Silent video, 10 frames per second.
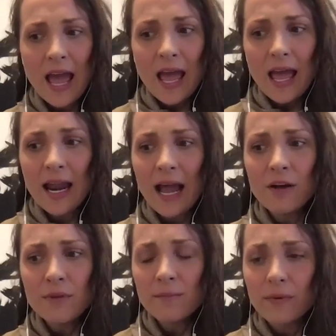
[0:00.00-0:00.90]
And I
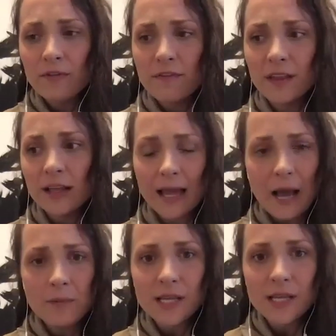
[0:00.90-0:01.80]
remember feeling like I
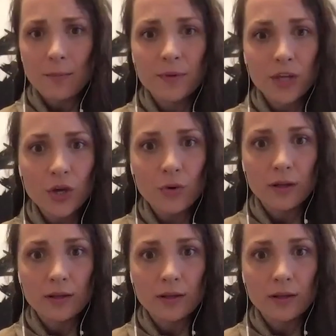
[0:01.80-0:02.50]
was going to puke.